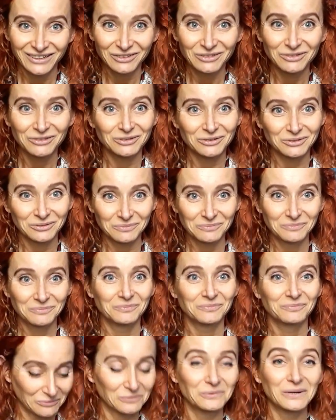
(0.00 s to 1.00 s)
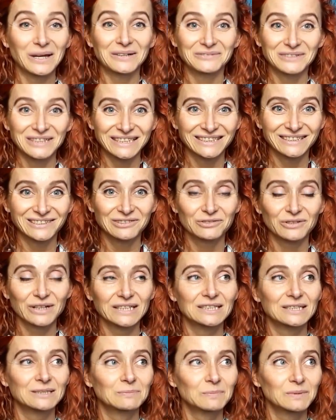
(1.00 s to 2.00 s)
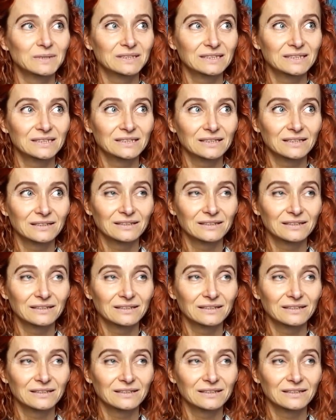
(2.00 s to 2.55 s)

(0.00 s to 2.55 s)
to wearing the dress. But I